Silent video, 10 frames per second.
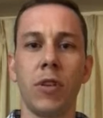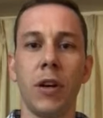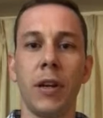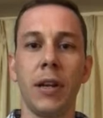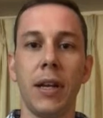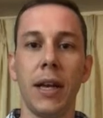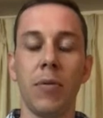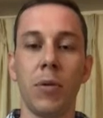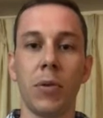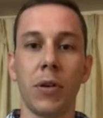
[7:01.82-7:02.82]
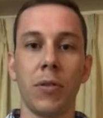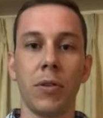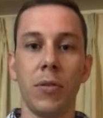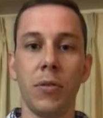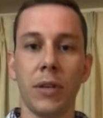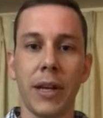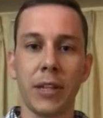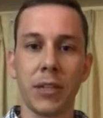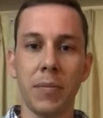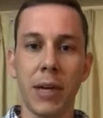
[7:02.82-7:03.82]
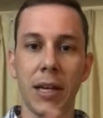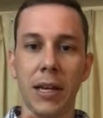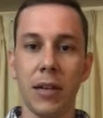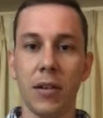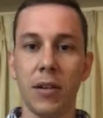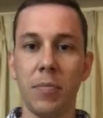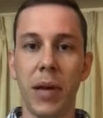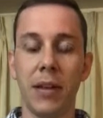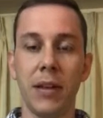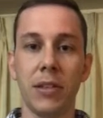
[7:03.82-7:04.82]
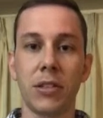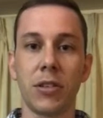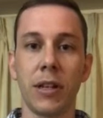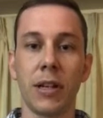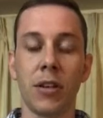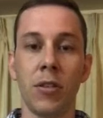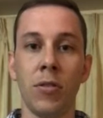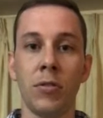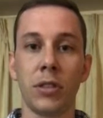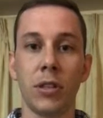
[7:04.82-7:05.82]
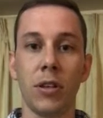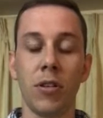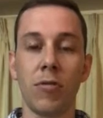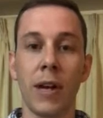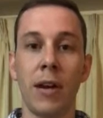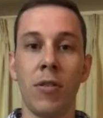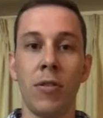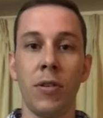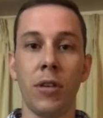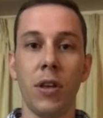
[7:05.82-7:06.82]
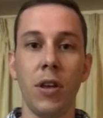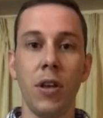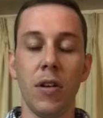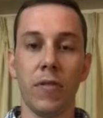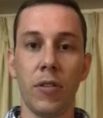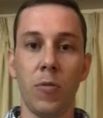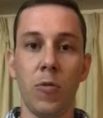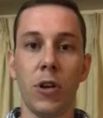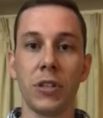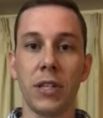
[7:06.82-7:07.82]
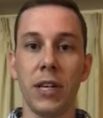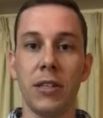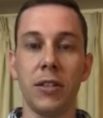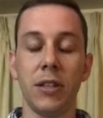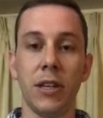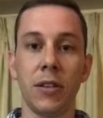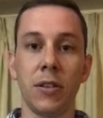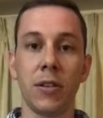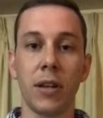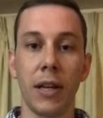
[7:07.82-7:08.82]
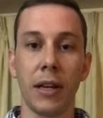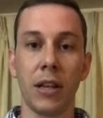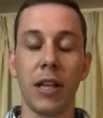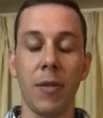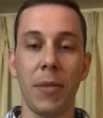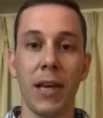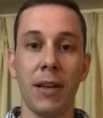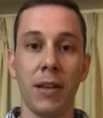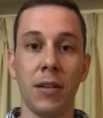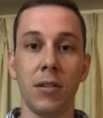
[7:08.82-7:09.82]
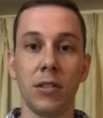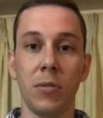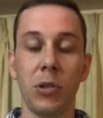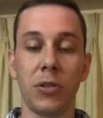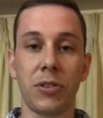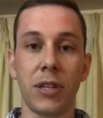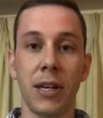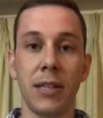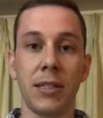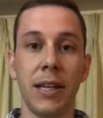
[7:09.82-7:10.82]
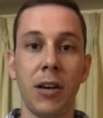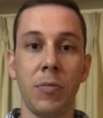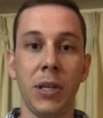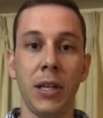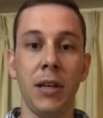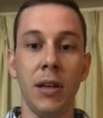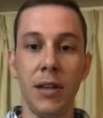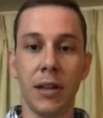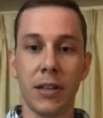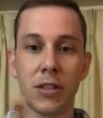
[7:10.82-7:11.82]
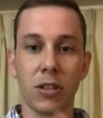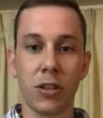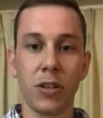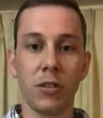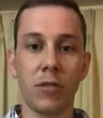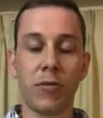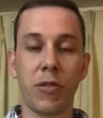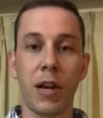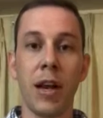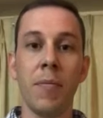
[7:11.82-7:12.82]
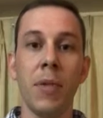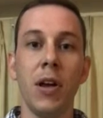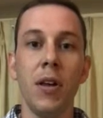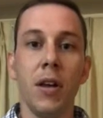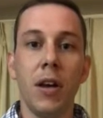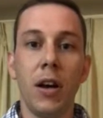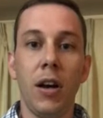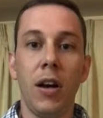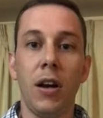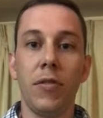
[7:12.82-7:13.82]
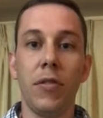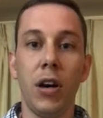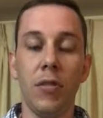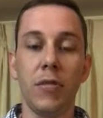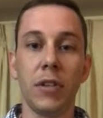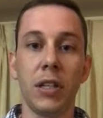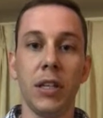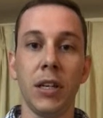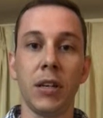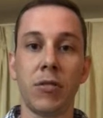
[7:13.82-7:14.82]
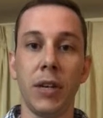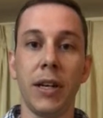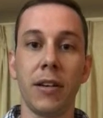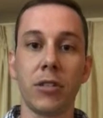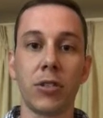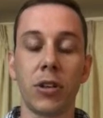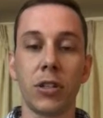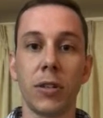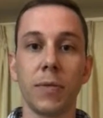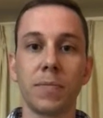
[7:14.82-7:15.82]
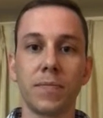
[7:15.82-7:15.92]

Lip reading: run, and what we're going to do is actually bend it so that it goes around from one side to the other and clamp that in to both sides, and that'll be that circular frame of the greenhouse structure.